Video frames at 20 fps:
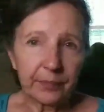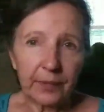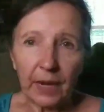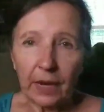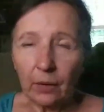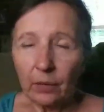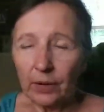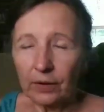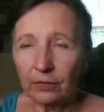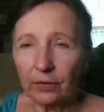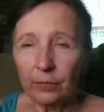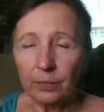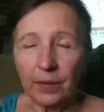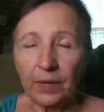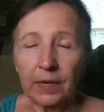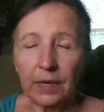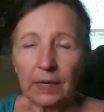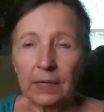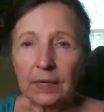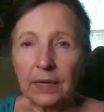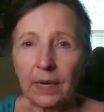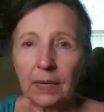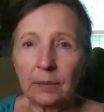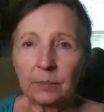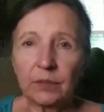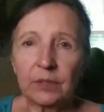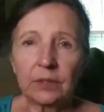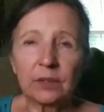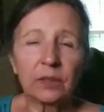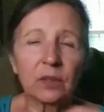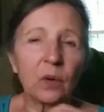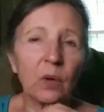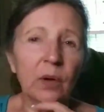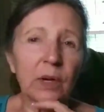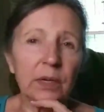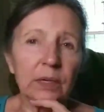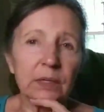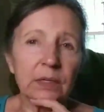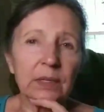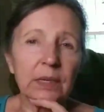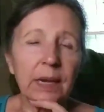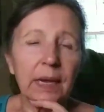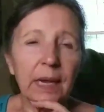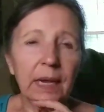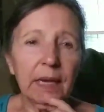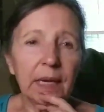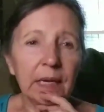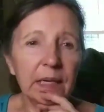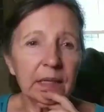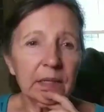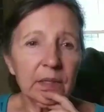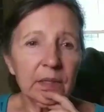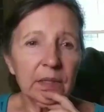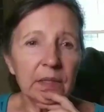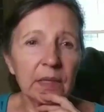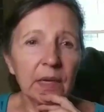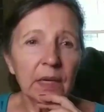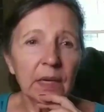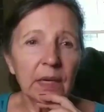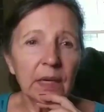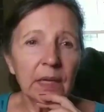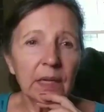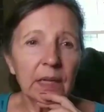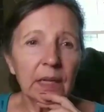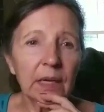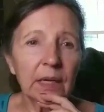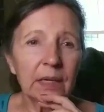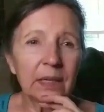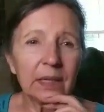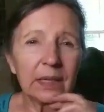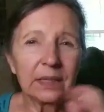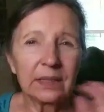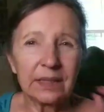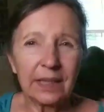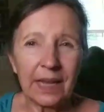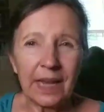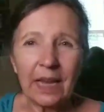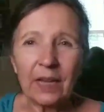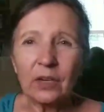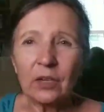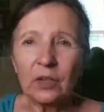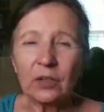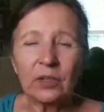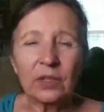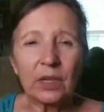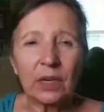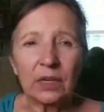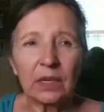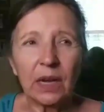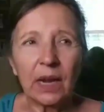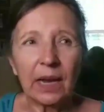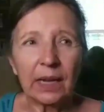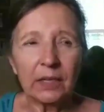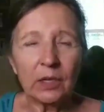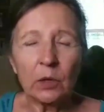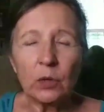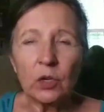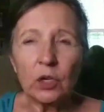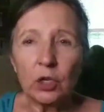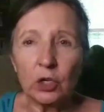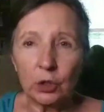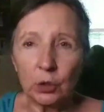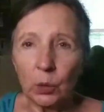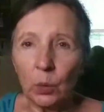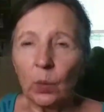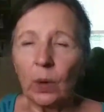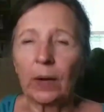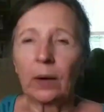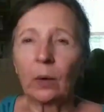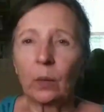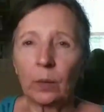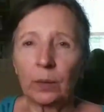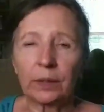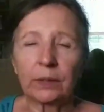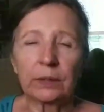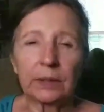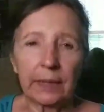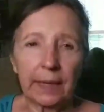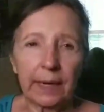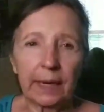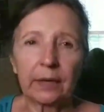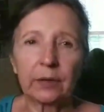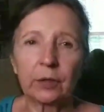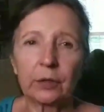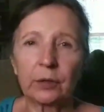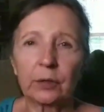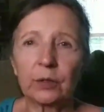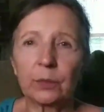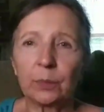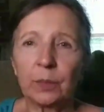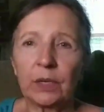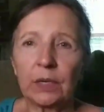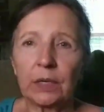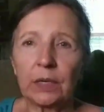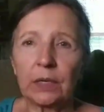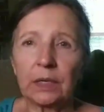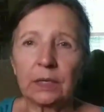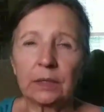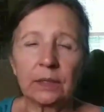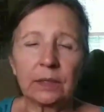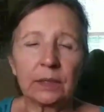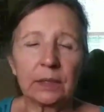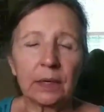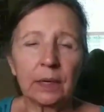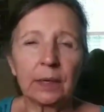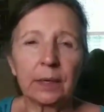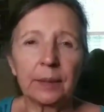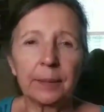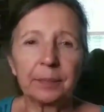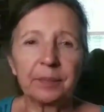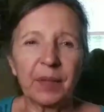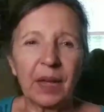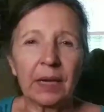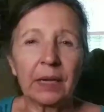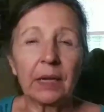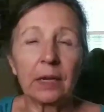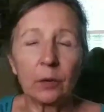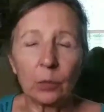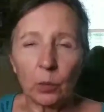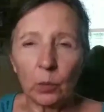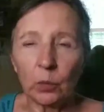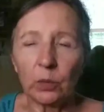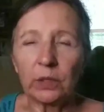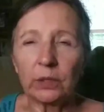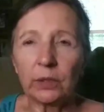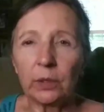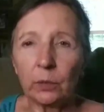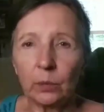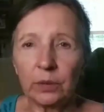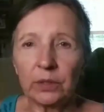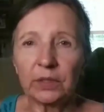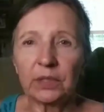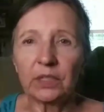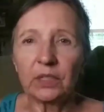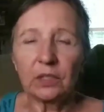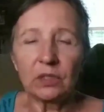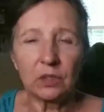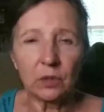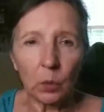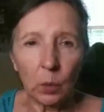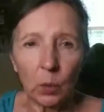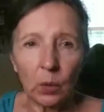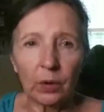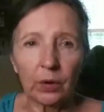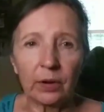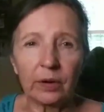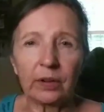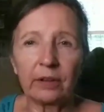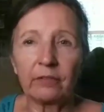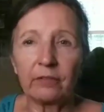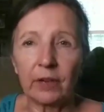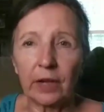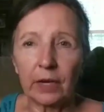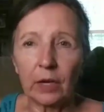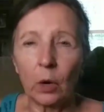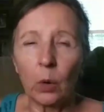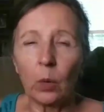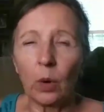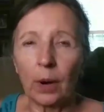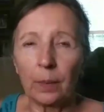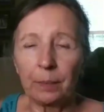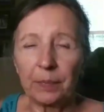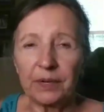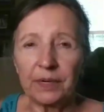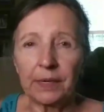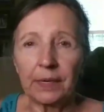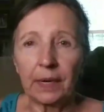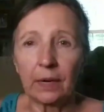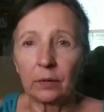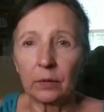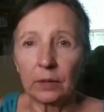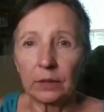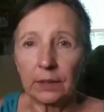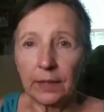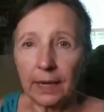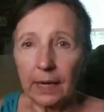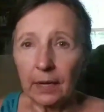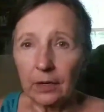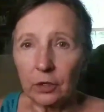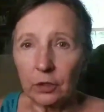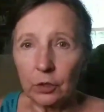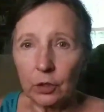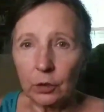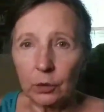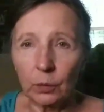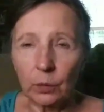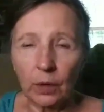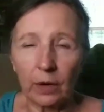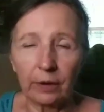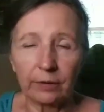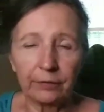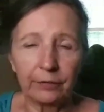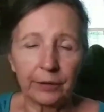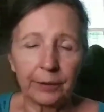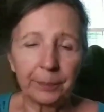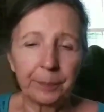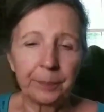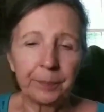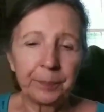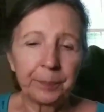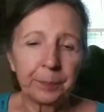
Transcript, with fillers: however many times it's going to take, is ladders I don't do well with ladders because um, I get really, really sore if I go up and down a ladder too often.